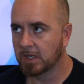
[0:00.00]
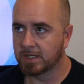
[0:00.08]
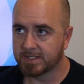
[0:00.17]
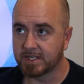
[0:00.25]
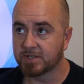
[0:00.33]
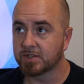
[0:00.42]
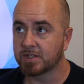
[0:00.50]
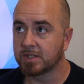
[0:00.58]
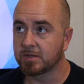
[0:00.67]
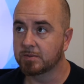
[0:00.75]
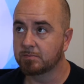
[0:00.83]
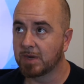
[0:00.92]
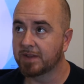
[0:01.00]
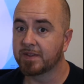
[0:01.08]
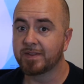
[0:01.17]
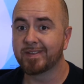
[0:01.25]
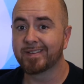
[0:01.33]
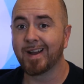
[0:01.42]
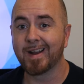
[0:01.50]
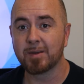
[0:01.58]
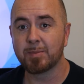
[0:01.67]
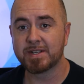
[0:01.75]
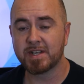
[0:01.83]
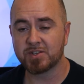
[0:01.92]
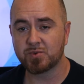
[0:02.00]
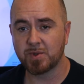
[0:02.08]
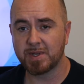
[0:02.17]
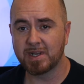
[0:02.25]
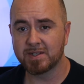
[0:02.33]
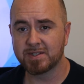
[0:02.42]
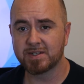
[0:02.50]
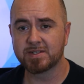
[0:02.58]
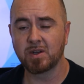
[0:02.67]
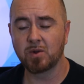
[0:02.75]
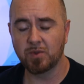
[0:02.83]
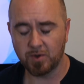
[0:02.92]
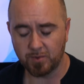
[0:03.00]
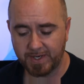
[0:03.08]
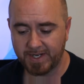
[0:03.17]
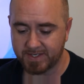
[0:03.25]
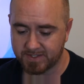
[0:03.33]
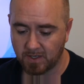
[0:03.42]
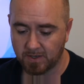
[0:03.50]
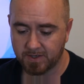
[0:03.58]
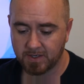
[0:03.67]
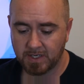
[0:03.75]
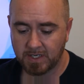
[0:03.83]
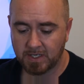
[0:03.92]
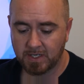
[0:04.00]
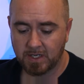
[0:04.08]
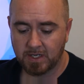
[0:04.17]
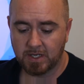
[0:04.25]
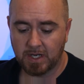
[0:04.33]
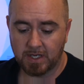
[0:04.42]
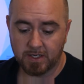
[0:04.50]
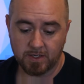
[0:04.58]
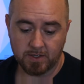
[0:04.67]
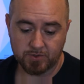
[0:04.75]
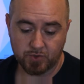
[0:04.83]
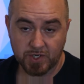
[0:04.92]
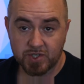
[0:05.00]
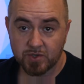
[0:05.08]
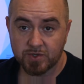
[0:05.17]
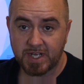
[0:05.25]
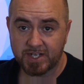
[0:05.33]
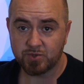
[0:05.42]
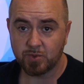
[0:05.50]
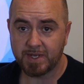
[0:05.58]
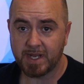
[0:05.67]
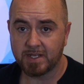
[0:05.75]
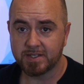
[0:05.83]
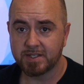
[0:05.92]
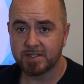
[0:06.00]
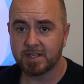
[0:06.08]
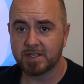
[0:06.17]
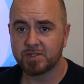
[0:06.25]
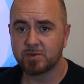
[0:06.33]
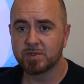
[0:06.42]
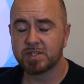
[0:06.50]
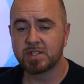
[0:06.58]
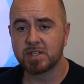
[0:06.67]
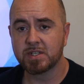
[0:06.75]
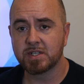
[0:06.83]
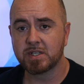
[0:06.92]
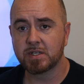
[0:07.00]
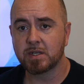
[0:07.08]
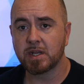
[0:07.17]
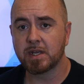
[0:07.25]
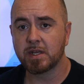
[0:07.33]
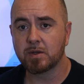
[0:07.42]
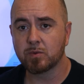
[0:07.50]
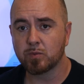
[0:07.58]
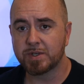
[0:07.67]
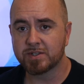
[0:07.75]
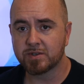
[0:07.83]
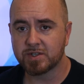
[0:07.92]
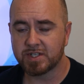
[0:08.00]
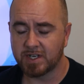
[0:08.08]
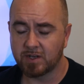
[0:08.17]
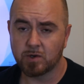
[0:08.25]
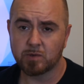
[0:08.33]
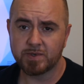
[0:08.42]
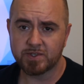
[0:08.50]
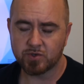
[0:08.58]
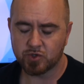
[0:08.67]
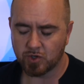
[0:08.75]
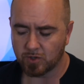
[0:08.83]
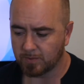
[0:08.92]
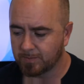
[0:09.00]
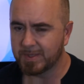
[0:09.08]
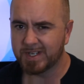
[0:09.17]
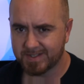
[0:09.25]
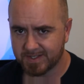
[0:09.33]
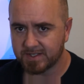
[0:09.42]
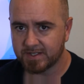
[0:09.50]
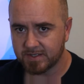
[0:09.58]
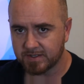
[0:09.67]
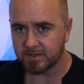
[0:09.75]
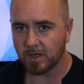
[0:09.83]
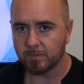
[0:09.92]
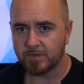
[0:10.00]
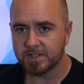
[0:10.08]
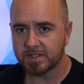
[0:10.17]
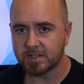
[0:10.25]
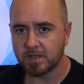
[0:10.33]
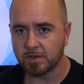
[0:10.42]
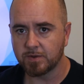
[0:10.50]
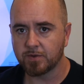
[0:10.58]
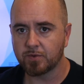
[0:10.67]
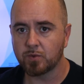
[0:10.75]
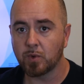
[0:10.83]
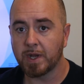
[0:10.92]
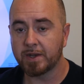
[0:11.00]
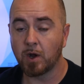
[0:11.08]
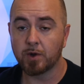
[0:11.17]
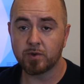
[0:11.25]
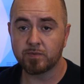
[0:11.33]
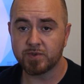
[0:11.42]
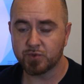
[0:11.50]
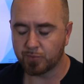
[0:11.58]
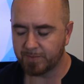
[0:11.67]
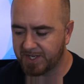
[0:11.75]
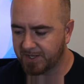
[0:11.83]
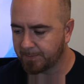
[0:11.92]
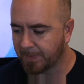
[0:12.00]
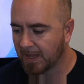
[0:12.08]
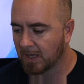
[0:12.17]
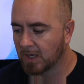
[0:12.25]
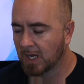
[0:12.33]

essentially method that's guided by textual analysis, although it is not uh, traditional textual analysis as you would see it in a research setting or a research journal because this is obviously done through an audiovisual medium.